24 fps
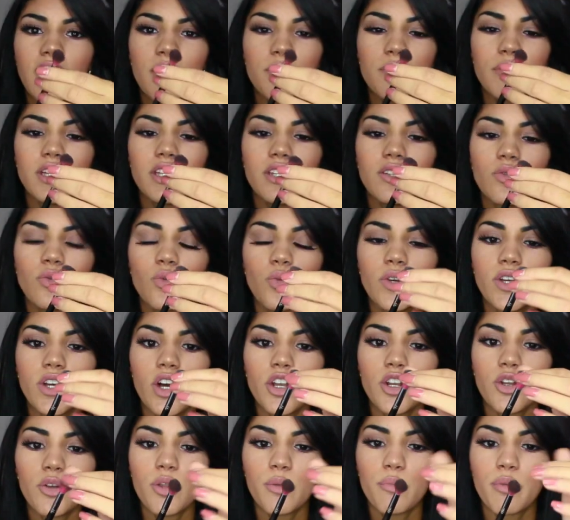I mean, we
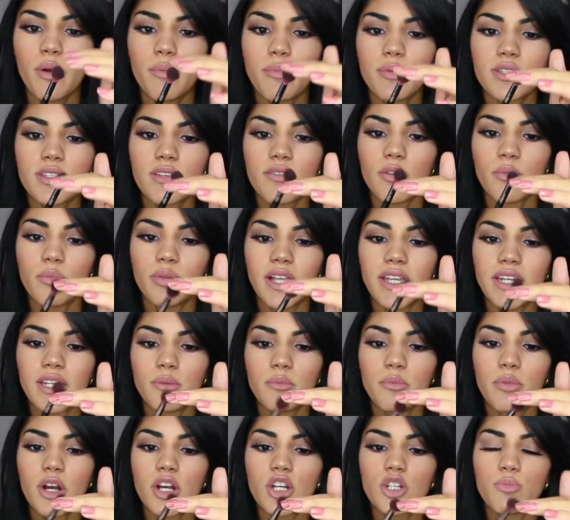all know the purpose of a
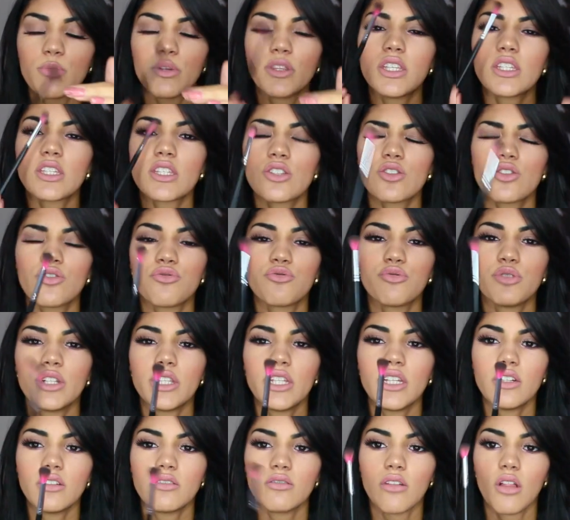blending brush, but this is a
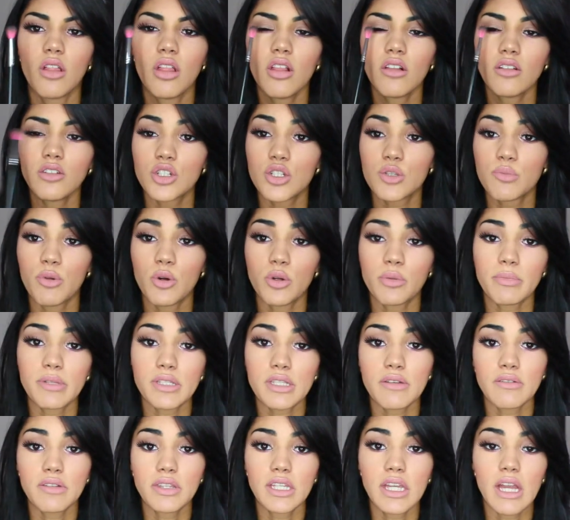really, oh, I just poked
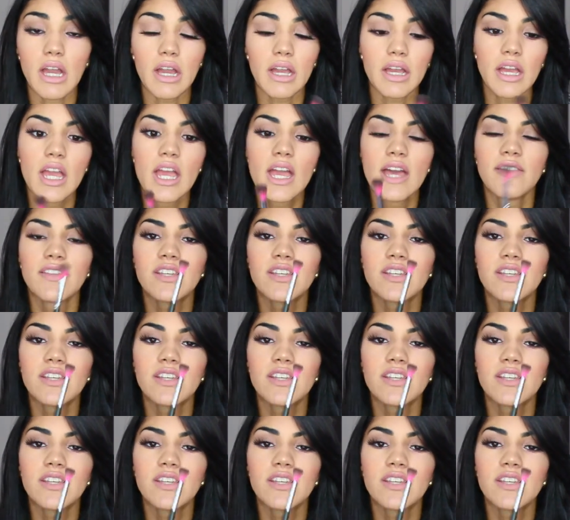myself in the eye.